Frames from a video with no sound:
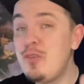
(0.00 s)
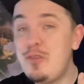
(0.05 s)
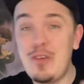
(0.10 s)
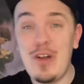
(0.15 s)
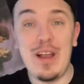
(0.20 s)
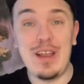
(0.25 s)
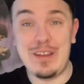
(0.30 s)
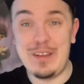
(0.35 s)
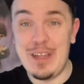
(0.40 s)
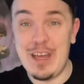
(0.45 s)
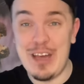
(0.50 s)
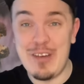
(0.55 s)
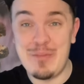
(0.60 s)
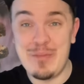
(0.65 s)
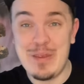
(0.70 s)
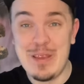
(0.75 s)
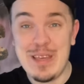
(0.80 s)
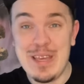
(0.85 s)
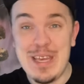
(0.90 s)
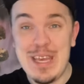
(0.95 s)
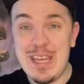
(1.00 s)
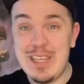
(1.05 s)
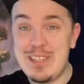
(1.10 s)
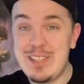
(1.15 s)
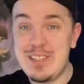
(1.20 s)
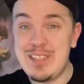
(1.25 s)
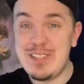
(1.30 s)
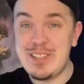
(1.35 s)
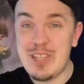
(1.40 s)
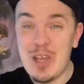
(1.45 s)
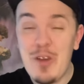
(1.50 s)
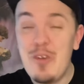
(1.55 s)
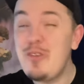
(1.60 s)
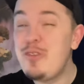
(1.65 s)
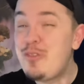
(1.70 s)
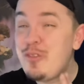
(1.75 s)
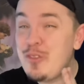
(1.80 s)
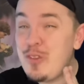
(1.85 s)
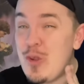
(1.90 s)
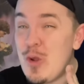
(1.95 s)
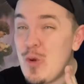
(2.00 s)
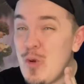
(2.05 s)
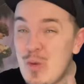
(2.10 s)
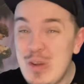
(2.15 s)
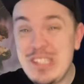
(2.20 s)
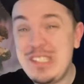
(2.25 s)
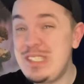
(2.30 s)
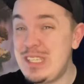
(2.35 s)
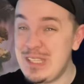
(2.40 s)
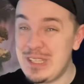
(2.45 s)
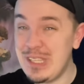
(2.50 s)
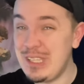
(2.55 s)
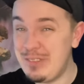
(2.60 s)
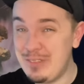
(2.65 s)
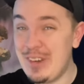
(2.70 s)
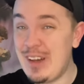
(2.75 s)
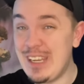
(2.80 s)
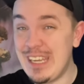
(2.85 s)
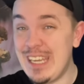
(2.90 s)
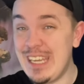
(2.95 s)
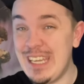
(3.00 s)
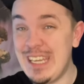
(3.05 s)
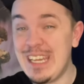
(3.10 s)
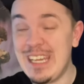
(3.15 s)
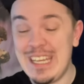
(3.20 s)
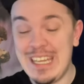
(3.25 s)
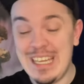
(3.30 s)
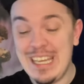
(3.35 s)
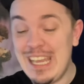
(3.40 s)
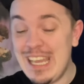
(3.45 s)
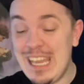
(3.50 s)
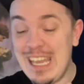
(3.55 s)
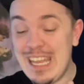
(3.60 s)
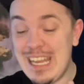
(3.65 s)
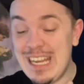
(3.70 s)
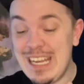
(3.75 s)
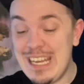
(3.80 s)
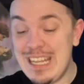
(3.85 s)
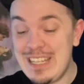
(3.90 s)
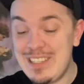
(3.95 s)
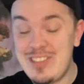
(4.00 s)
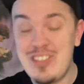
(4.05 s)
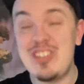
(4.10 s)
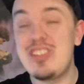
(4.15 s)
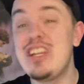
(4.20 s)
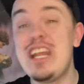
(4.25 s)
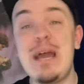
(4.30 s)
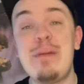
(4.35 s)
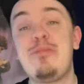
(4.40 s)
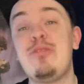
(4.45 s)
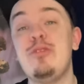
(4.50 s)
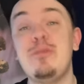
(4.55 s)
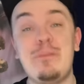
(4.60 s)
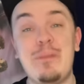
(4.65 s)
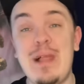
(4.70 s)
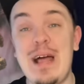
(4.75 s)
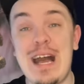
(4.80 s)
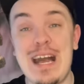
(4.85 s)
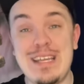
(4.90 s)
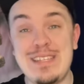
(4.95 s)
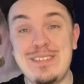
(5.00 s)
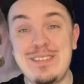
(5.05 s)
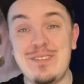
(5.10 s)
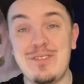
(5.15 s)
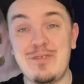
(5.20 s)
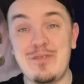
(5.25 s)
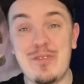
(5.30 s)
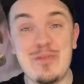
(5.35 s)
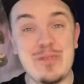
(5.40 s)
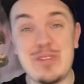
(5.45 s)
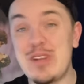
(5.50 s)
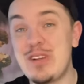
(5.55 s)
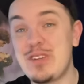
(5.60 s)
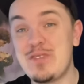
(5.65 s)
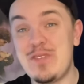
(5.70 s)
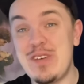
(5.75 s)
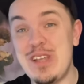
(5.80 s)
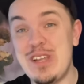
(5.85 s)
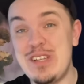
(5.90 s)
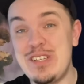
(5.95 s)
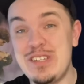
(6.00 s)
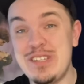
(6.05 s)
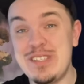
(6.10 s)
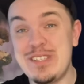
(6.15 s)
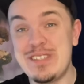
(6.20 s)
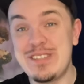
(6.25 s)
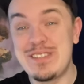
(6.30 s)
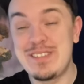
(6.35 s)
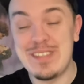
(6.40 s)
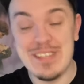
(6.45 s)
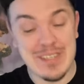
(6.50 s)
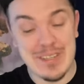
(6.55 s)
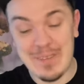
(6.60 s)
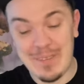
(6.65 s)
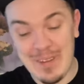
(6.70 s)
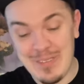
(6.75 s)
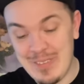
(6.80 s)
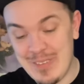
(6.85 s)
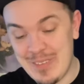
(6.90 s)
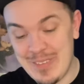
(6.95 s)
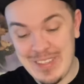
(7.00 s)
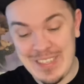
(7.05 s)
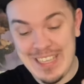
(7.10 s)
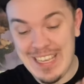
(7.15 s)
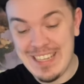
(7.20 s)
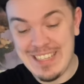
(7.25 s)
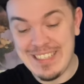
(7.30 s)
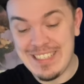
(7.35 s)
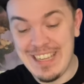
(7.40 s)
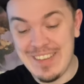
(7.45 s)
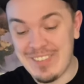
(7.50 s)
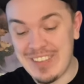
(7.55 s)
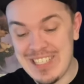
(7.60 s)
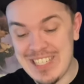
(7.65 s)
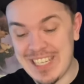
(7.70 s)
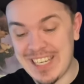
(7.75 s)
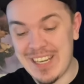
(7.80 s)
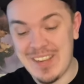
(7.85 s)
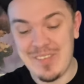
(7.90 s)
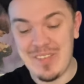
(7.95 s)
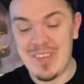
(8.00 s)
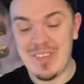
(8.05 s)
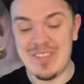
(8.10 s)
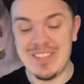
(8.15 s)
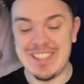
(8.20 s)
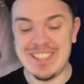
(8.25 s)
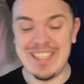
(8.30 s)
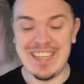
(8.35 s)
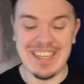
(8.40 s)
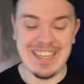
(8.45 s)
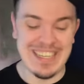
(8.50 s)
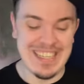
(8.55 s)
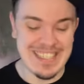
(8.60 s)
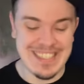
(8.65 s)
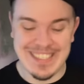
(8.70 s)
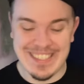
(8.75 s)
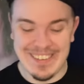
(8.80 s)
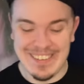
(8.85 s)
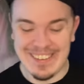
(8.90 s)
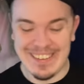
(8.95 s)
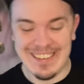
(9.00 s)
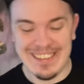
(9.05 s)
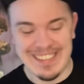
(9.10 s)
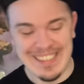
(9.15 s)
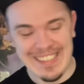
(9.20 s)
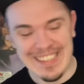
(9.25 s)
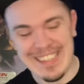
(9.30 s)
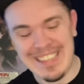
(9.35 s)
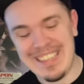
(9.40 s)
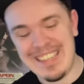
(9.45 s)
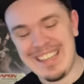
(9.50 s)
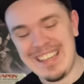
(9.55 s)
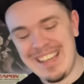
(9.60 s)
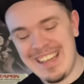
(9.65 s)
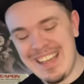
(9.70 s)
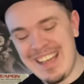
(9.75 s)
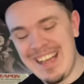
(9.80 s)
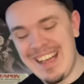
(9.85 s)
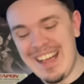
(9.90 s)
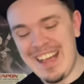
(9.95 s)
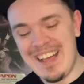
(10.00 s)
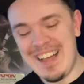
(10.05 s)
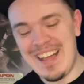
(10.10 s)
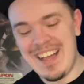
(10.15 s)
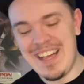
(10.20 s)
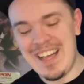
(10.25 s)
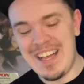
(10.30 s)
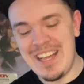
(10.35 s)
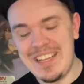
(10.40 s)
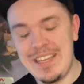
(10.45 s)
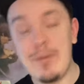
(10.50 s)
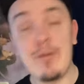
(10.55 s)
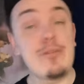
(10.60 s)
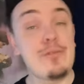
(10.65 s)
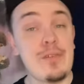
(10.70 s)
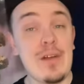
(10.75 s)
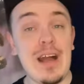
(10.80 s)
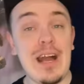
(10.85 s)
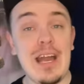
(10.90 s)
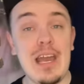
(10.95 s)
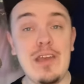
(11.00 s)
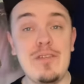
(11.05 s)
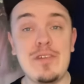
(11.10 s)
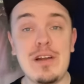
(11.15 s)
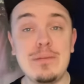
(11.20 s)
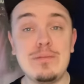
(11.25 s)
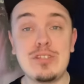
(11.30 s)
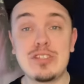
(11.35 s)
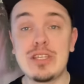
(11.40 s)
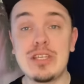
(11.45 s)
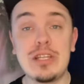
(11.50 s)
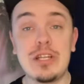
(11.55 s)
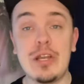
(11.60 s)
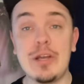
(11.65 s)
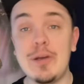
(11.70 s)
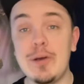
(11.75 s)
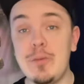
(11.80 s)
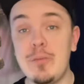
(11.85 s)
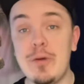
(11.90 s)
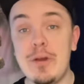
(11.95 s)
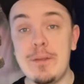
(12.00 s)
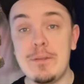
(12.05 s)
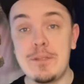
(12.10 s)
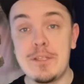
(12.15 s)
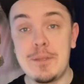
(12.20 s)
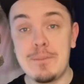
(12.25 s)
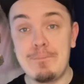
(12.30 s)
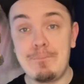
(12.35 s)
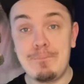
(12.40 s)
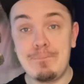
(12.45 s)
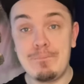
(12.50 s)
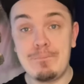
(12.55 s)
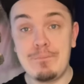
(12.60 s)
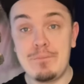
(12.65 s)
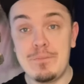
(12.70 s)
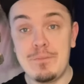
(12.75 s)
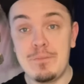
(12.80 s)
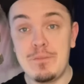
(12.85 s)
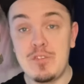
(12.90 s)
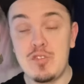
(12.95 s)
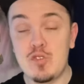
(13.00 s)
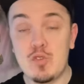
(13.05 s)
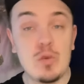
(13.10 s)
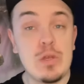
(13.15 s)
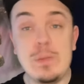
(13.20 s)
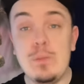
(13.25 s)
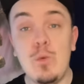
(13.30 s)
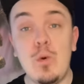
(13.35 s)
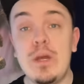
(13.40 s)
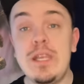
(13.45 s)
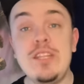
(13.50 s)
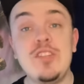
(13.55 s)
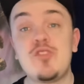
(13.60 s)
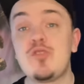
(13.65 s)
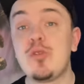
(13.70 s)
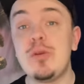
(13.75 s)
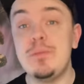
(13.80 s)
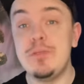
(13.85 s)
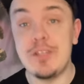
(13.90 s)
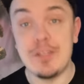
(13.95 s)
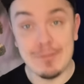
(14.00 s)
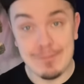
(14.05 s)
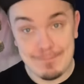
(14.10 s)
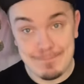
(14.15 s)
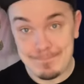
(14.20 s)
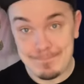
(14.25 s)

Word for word: fucked up it's so f- twistedly funny and it's just an absolute blast from start to finish it's such a great movie yeah definitely check it out if you haven't seen it it's so good uh, number five i'm just gonna go with scream one and scream two